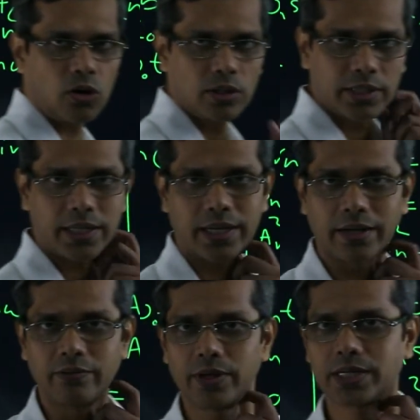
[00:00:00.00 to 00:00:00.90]
all the
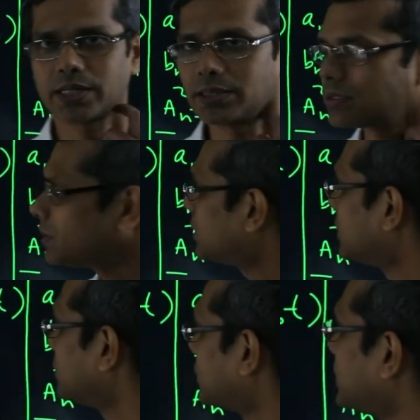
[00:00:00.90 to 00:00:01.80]
conversions.
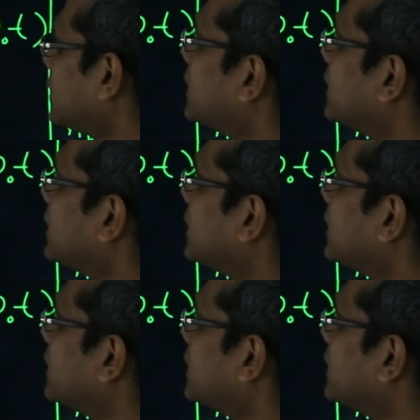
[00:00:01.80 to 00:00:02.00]
You see,